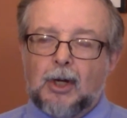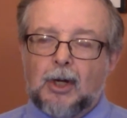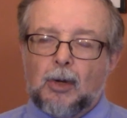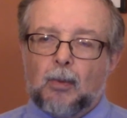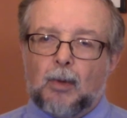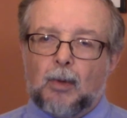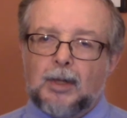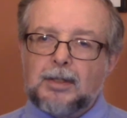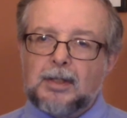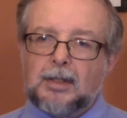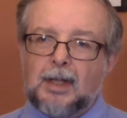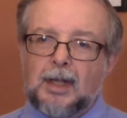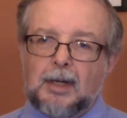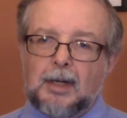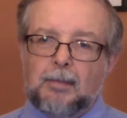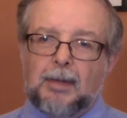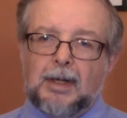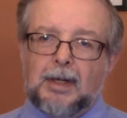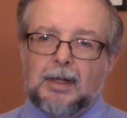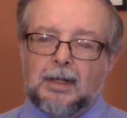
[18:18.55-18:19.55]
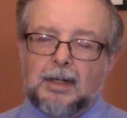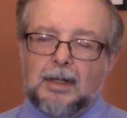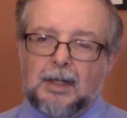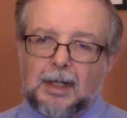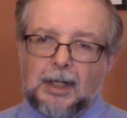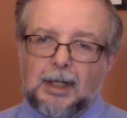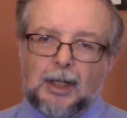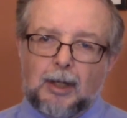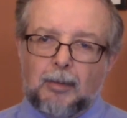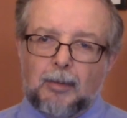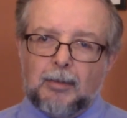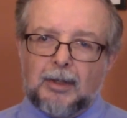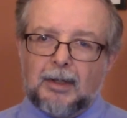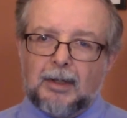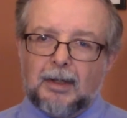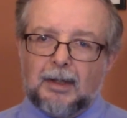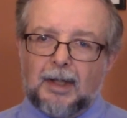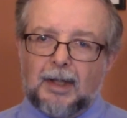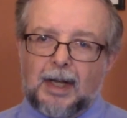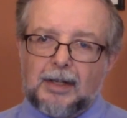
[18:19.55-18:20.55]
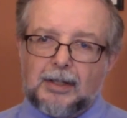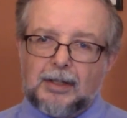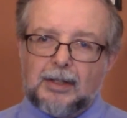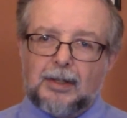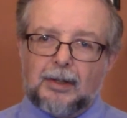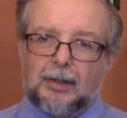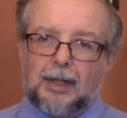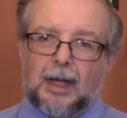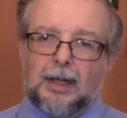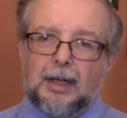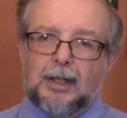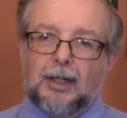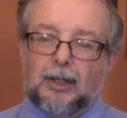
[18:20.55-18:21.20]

once they'd been deemed less than